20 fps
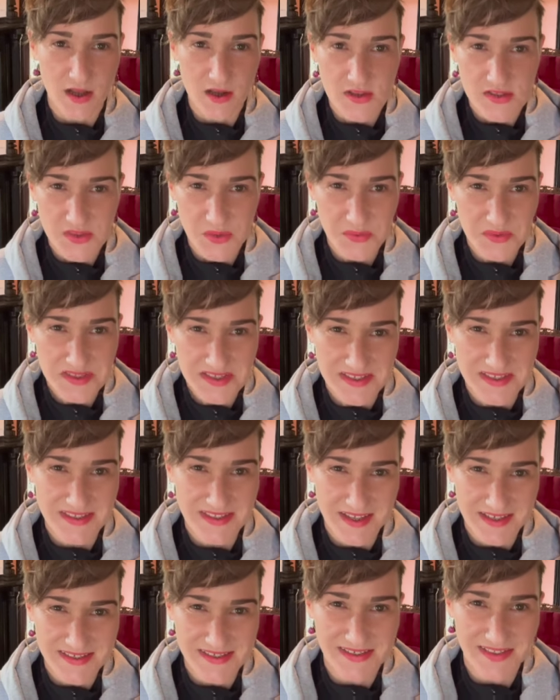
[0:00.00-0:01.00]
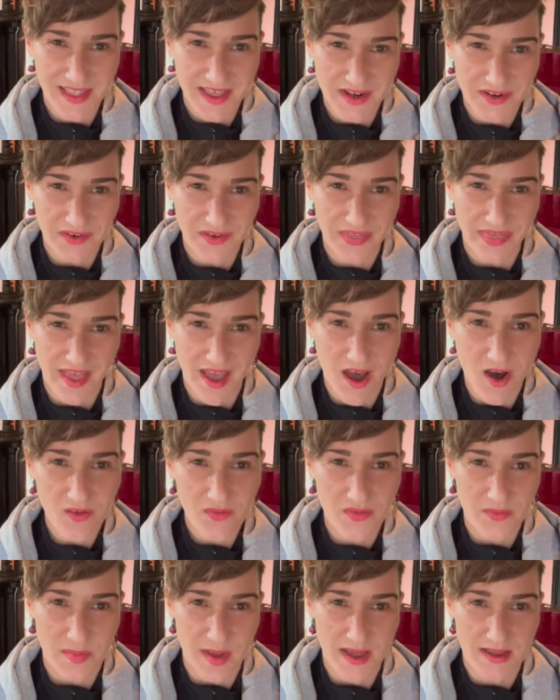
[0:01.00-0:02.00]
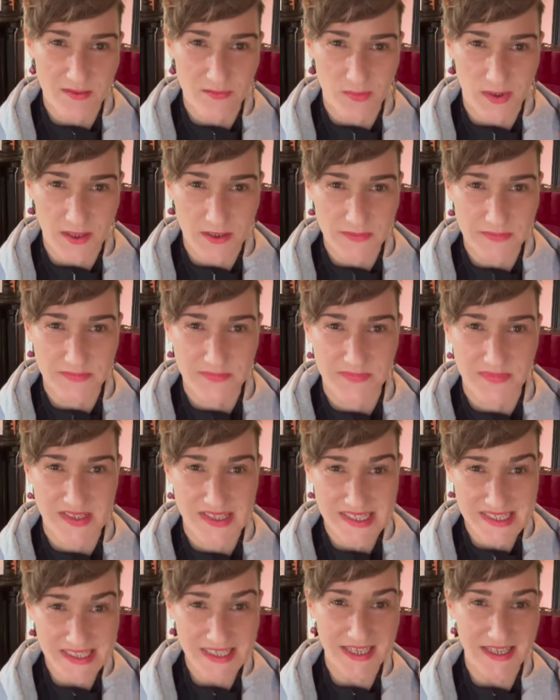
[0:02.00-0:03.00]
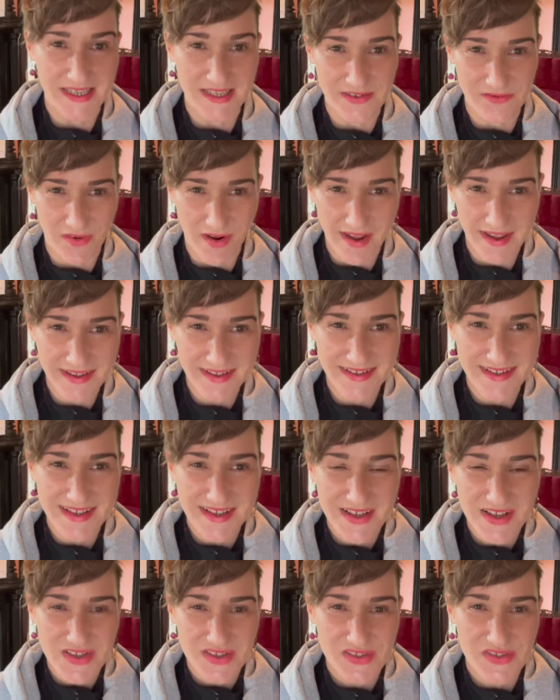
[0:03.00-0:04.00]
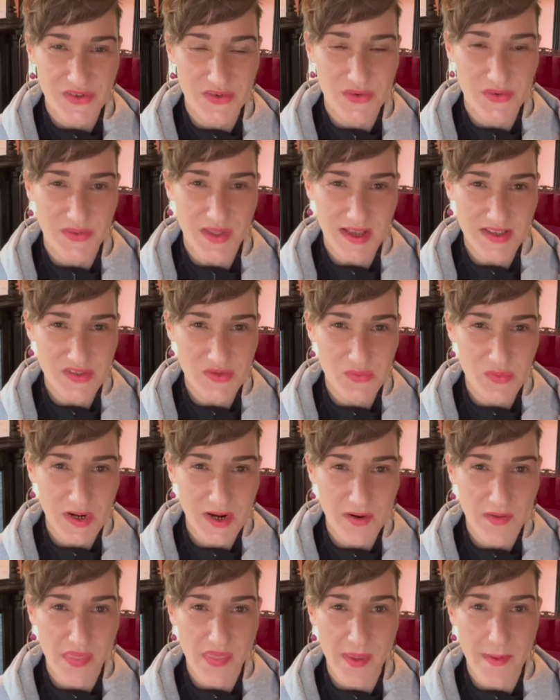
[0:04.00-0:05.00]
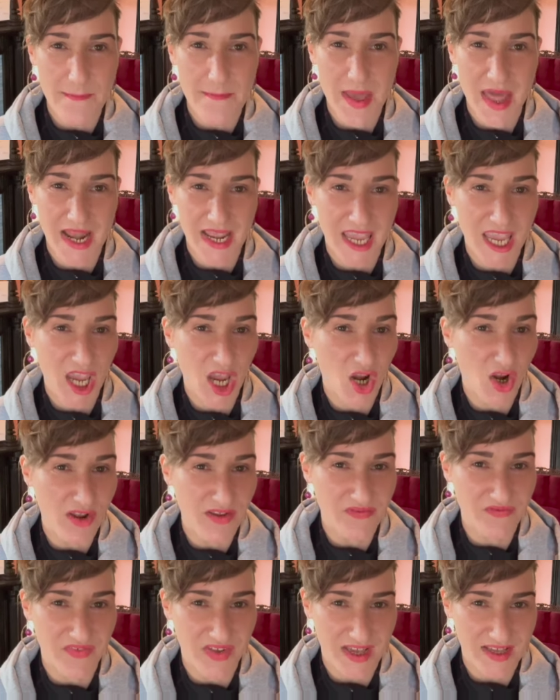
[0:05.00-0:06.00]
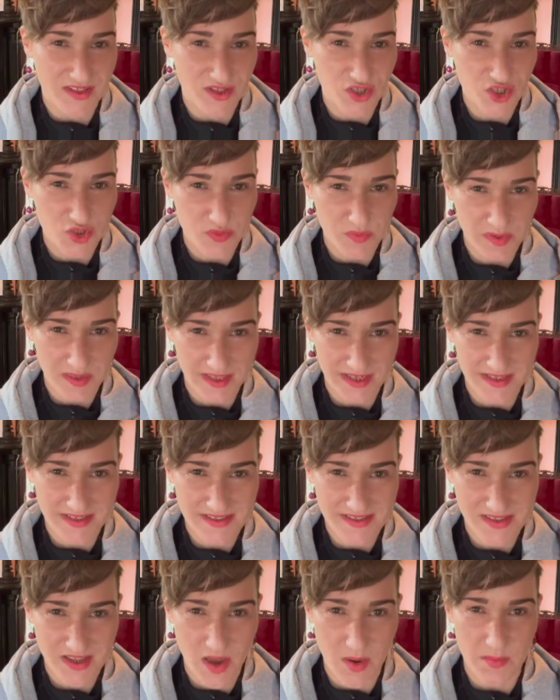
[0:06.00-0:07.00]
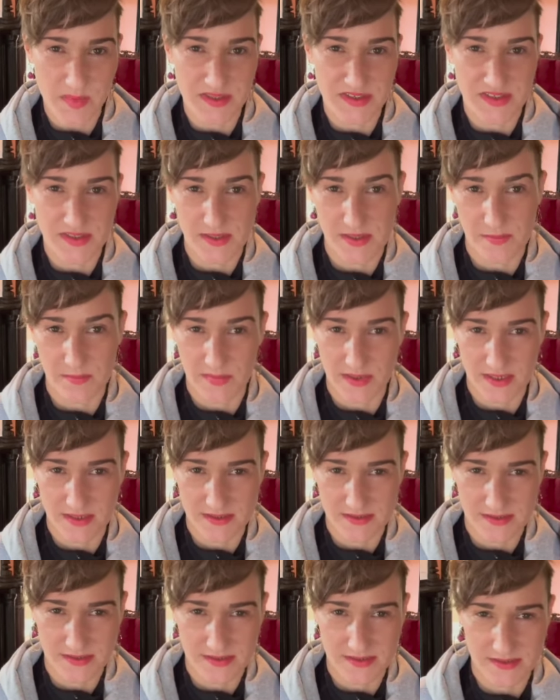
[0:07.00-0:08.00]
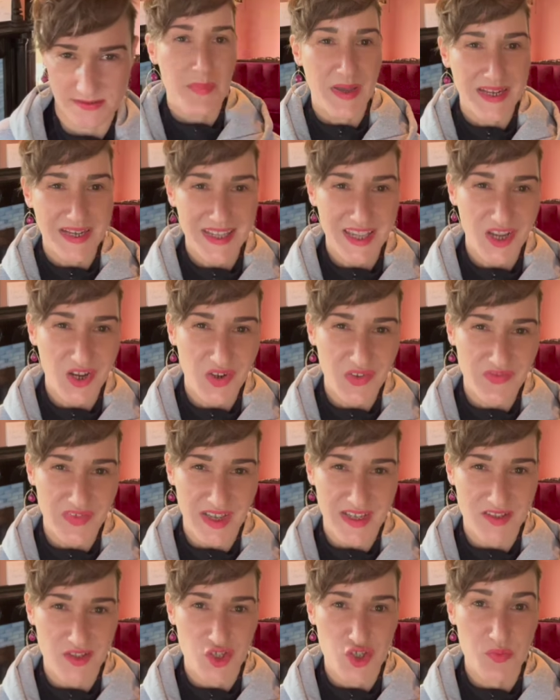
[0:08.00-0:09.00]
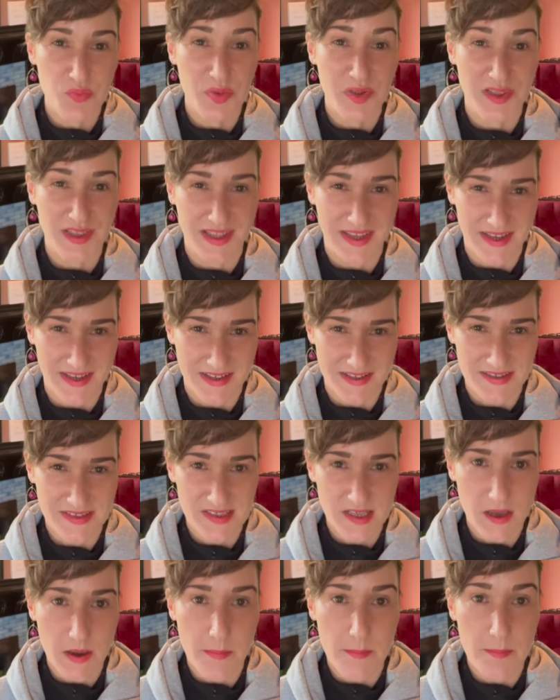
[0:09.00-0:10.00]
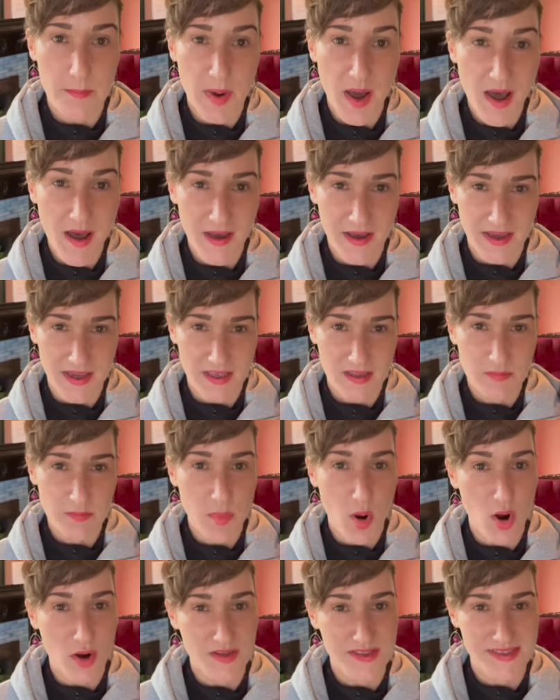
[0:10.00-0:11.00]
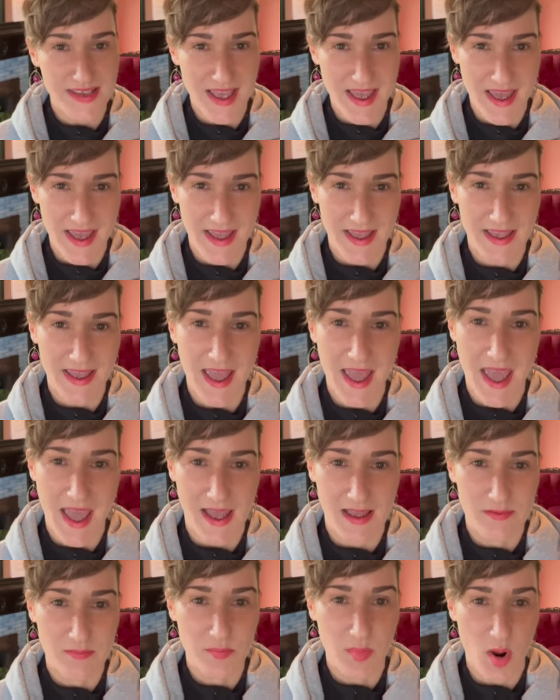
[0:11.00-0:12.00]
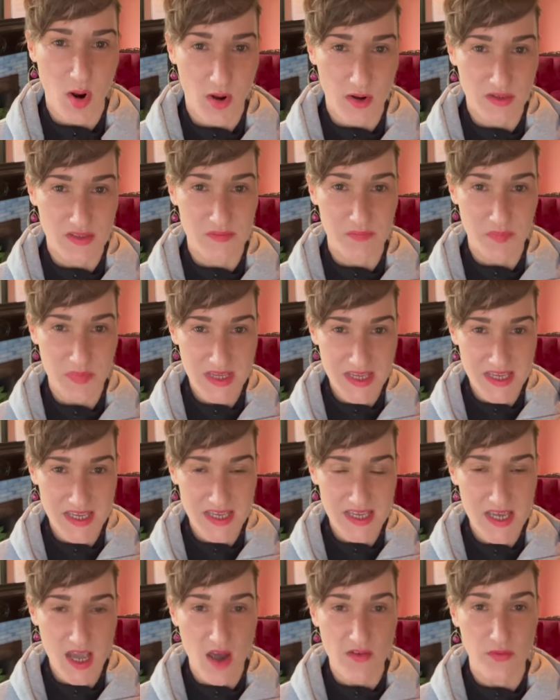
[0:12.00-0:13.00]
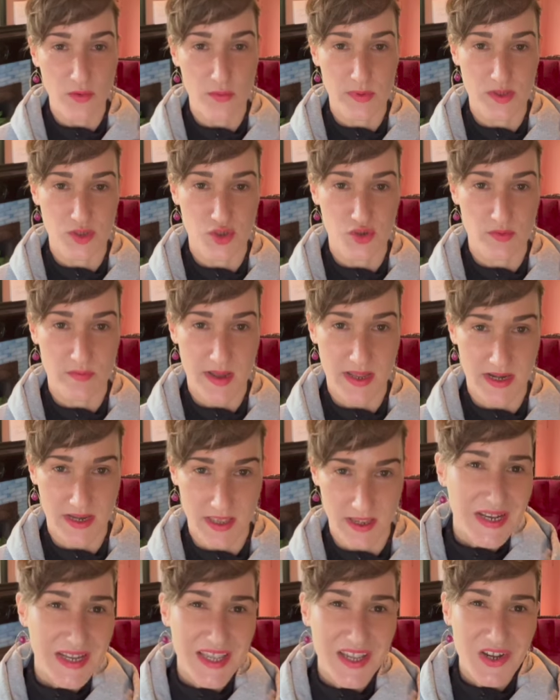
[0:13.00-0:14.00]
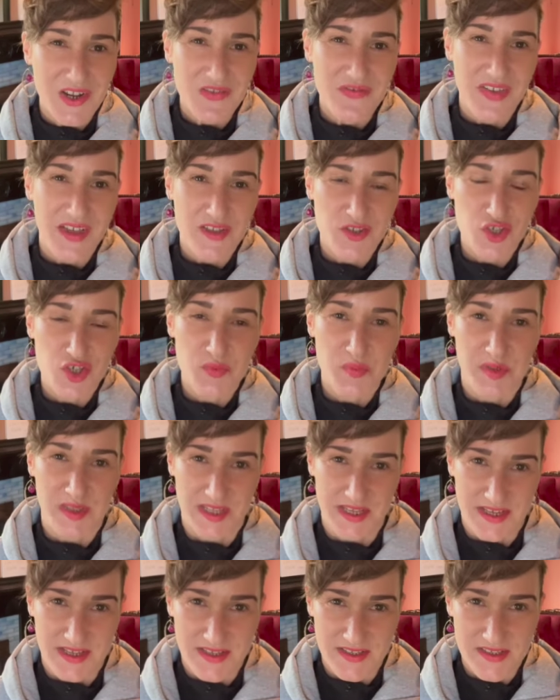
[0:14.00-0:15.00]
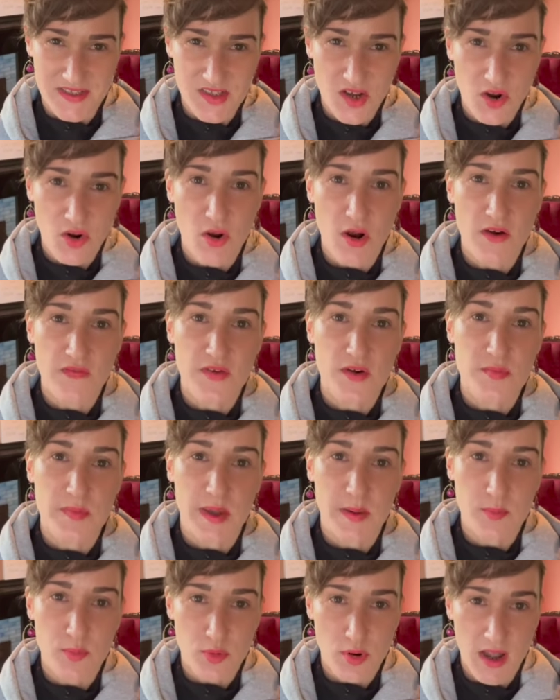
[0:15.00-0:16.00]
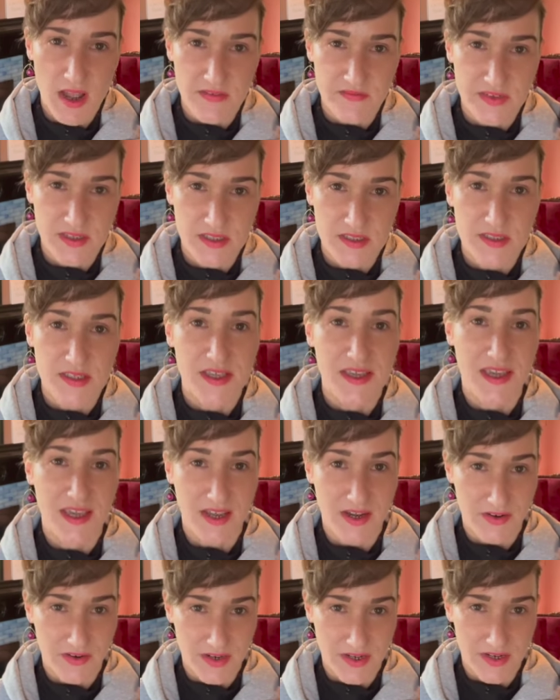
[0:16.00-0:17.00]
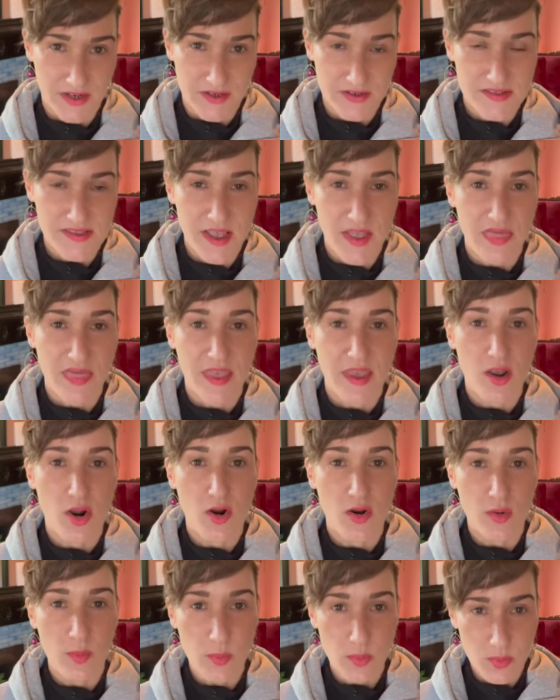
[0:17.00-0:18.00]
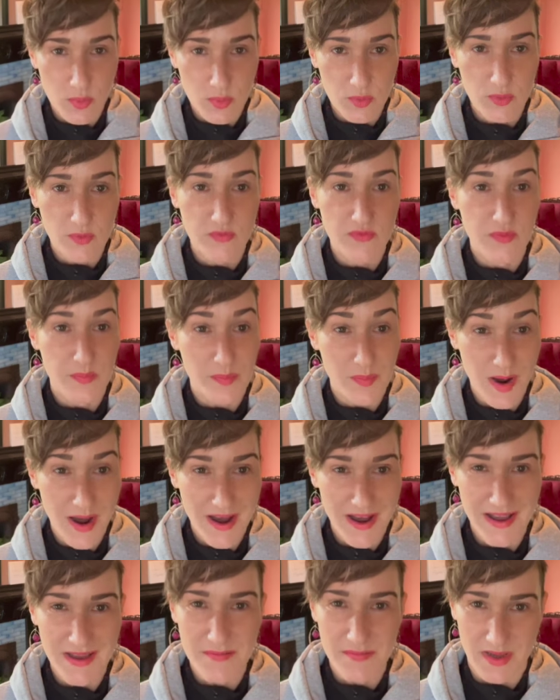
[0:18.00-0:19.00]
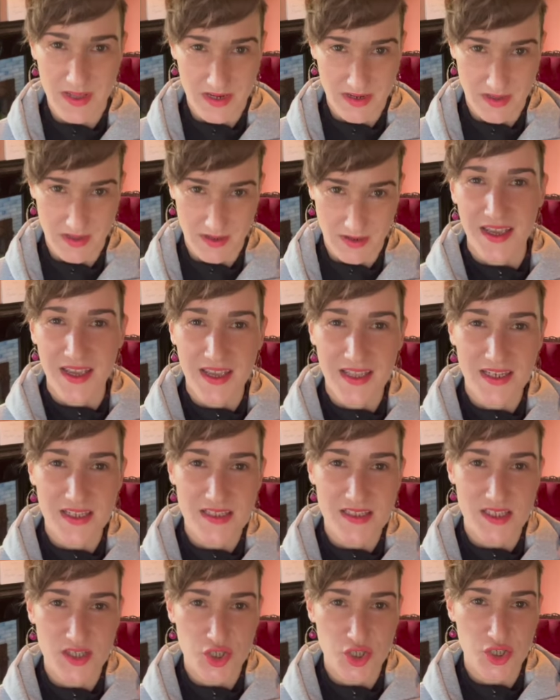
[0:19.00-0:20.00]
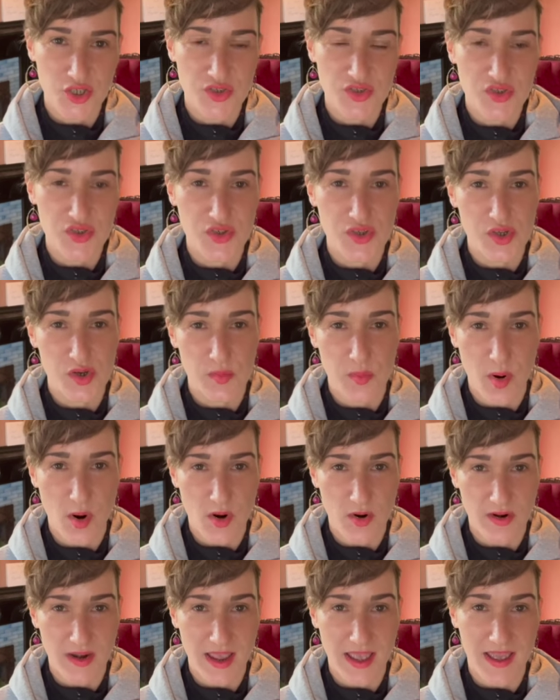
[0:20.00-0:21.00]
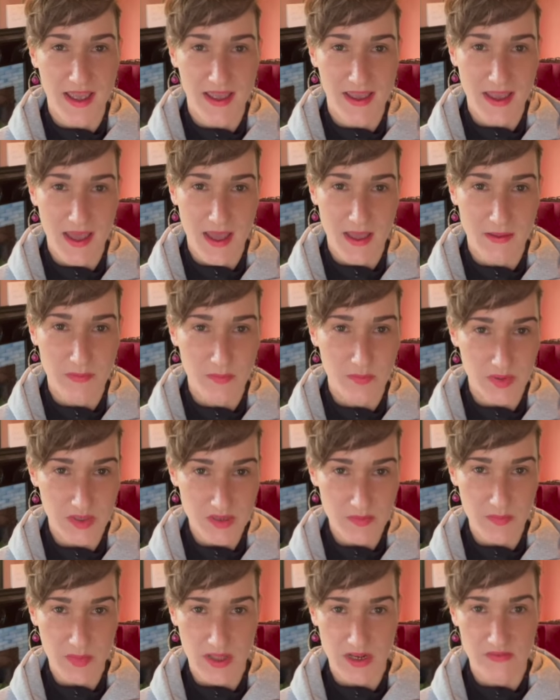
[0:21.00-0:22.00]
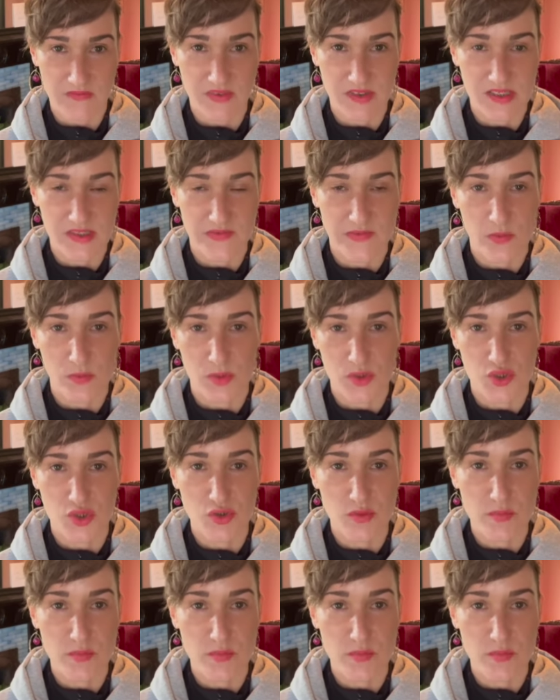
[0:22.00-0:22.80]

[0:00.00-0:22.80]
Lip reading: So what's the next letter in the alphabet? Well, C, right? So that's where the Medicare Advantage plans come into the mix. Medicare Advantage plans combine Parts A and Parts B of Original Medicare. Medicare Advantage plans are offered by private carriers and they are approved by Medicare. In addition to your Part A and B benefits of Original